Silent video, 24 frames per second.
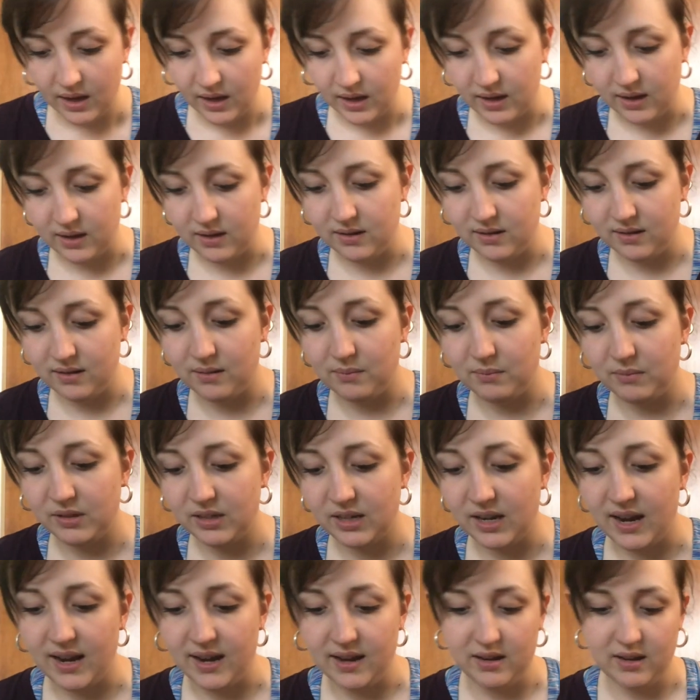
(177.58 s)

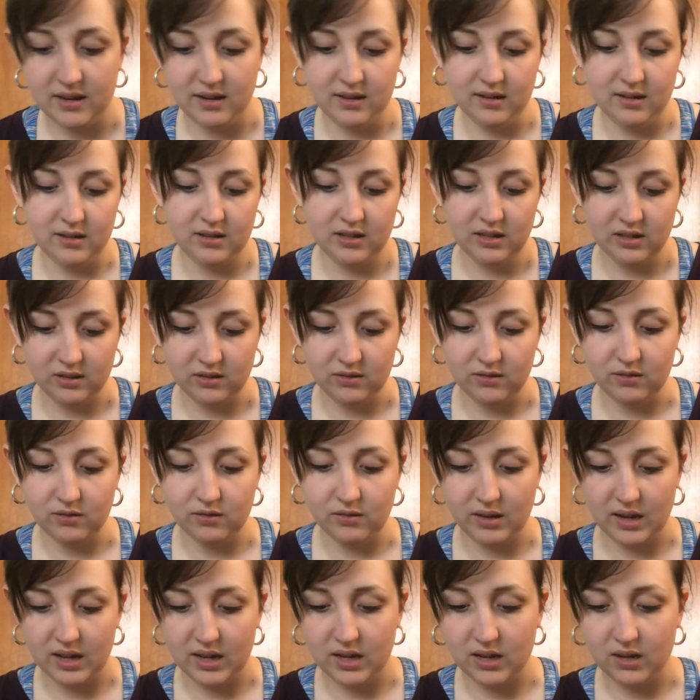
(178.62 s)
tied it into
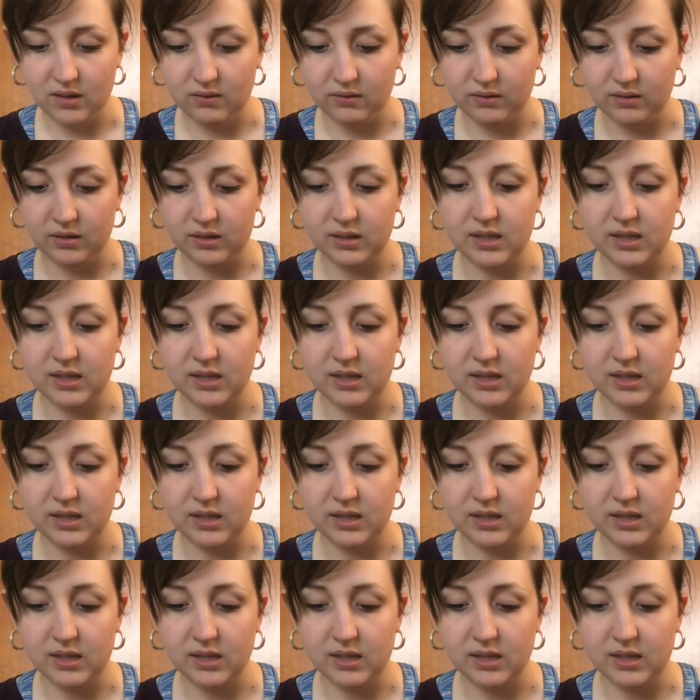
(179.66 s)
a cute little